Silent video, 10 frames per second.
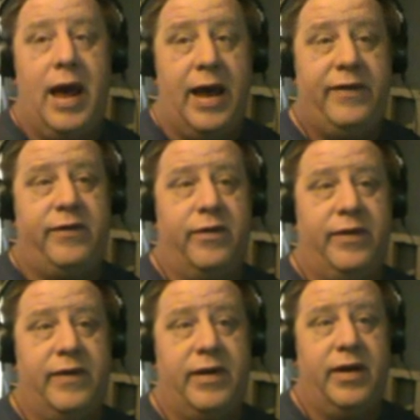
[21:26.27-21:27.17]

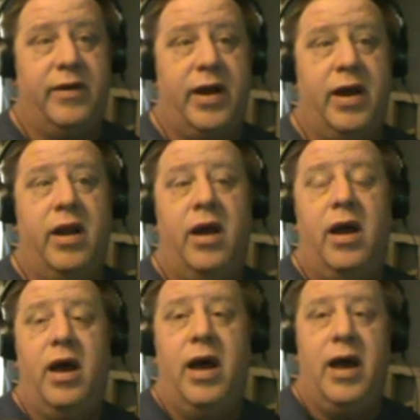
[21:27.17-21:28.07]
Asteroids, on the other hand,
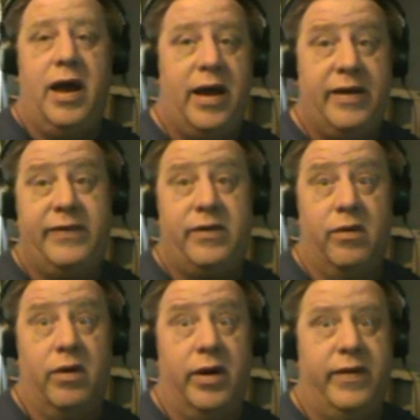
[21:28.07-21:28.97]

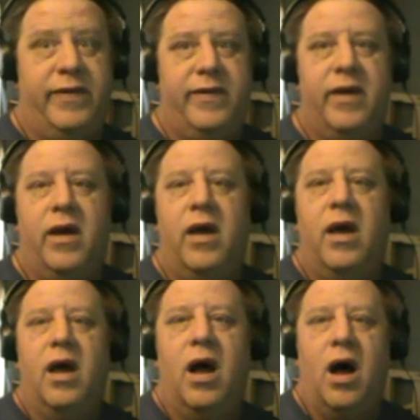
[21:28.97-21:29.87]
asteroids,
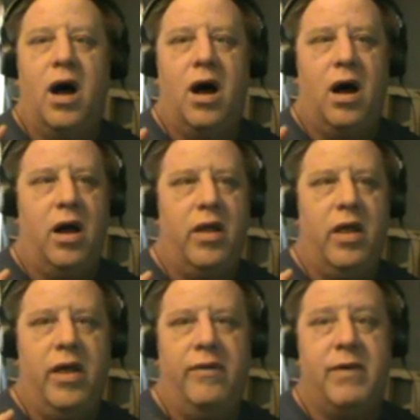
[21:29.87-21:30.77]

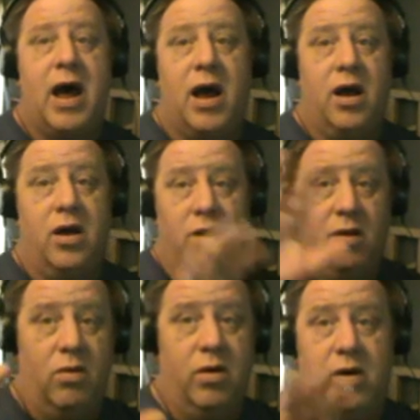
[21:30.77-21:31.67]
they've got
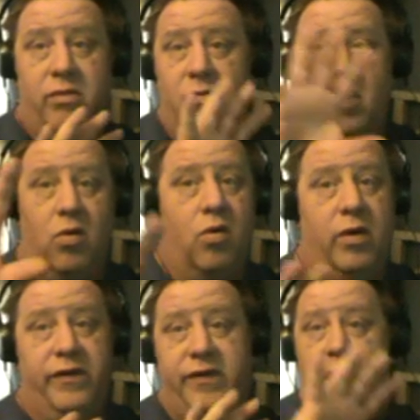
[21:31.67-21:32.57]
galore
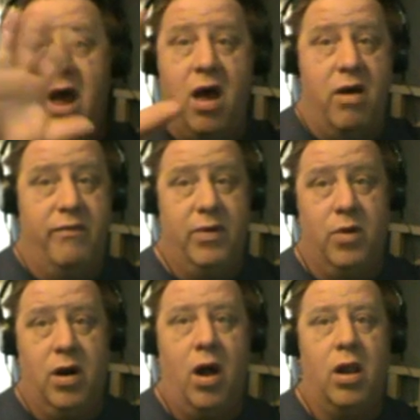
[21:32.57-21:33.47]
ores
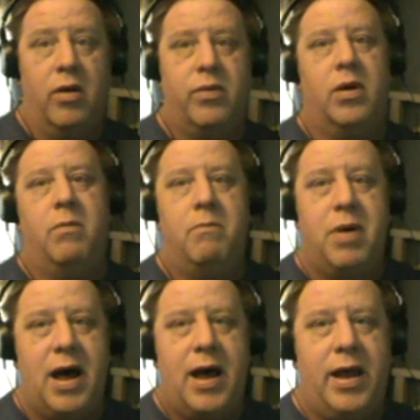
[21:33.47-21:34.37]
everywhere, all over them.
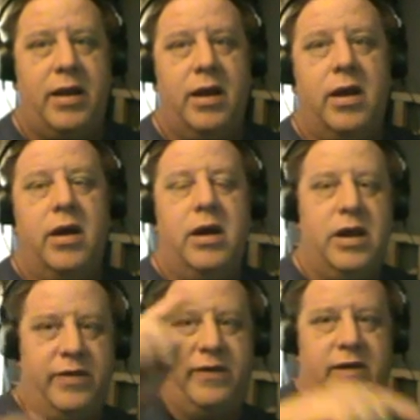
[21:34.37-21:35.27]
But
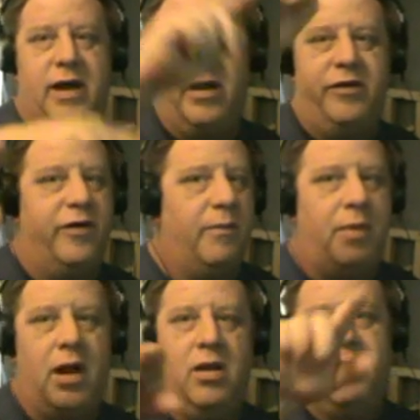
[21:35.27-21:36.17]
you gotta
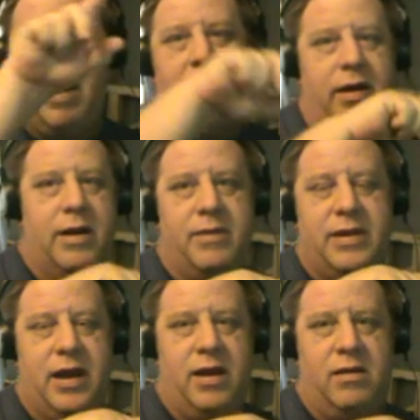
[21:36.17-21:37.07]
jump all around and
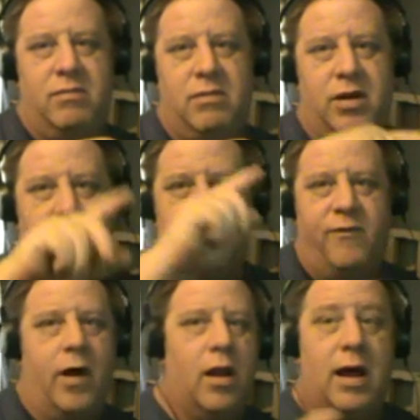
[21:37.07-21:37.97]
everything. You can
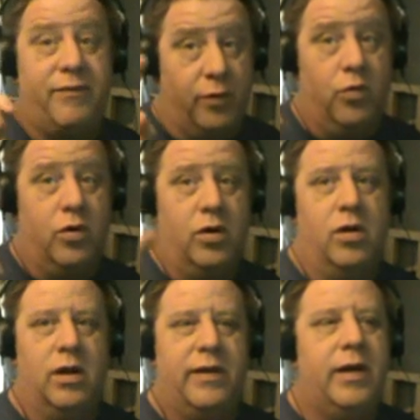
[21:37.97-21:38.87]
fall off the
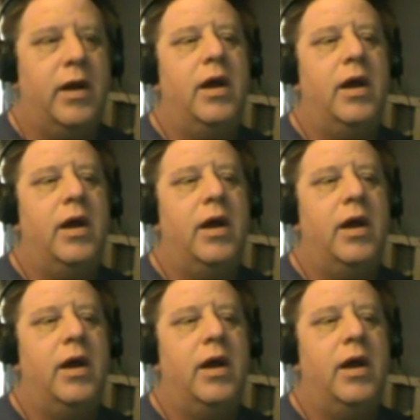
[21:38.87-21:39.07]
world.